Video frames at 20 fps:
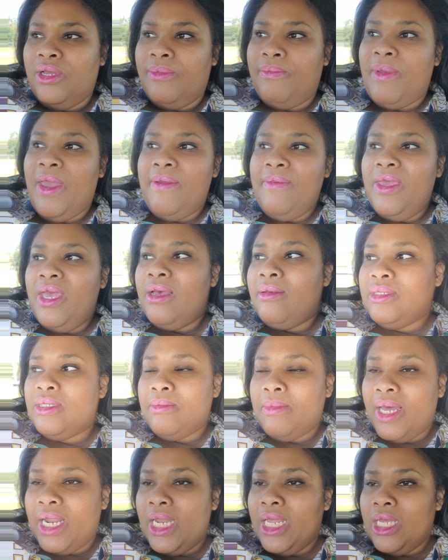maybe help
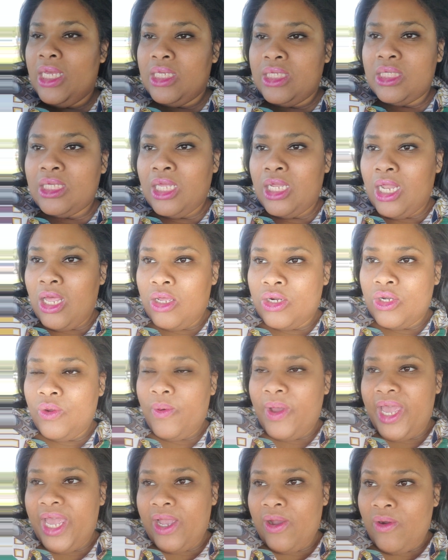somebody else along the
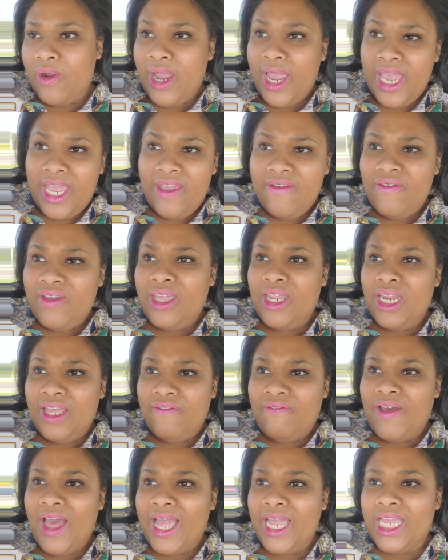way. Or even
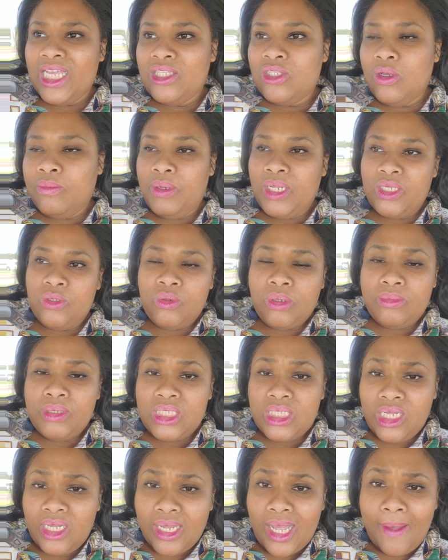if I get to a place where I'm
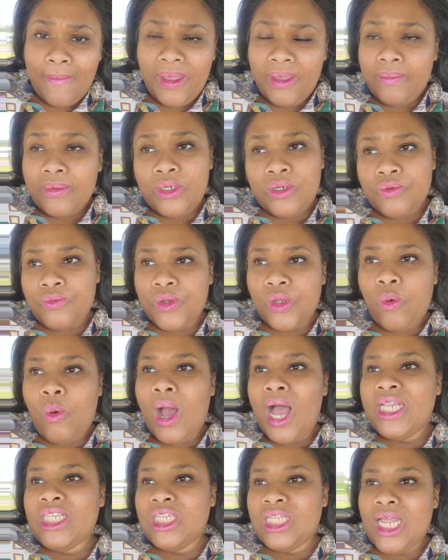stuck, I'm able to
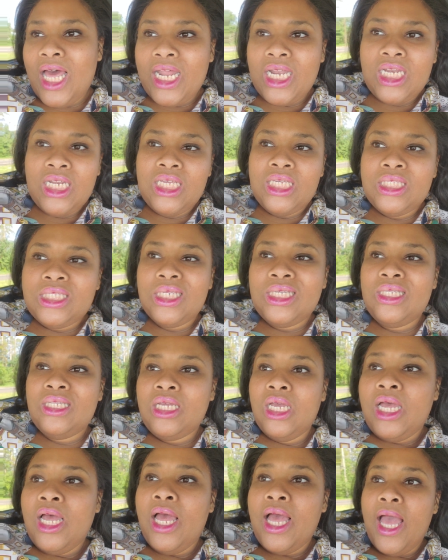rewatch a lot of this
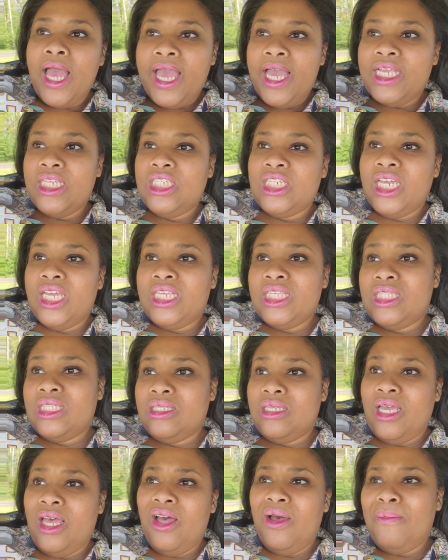and just
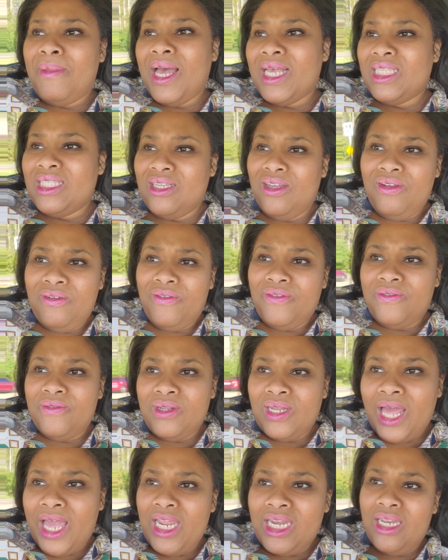help myself.
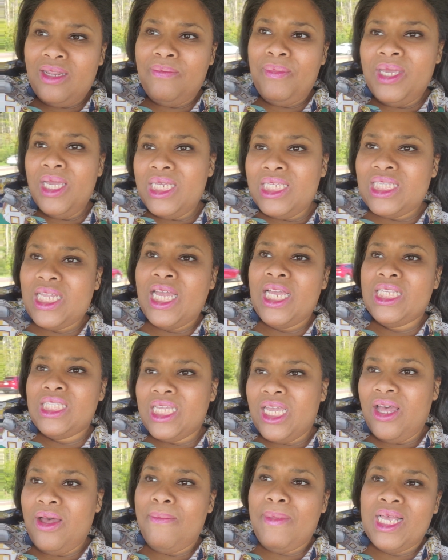Like, the biggest thing is
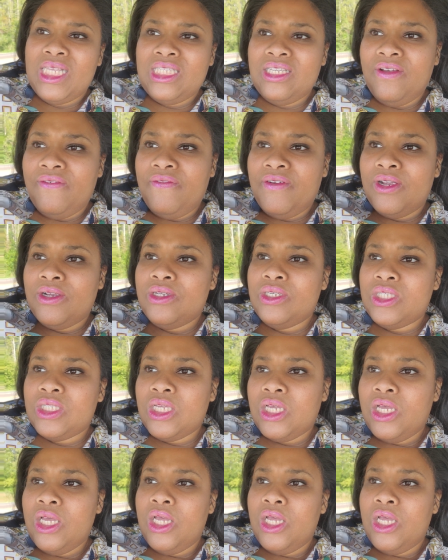to help myself first.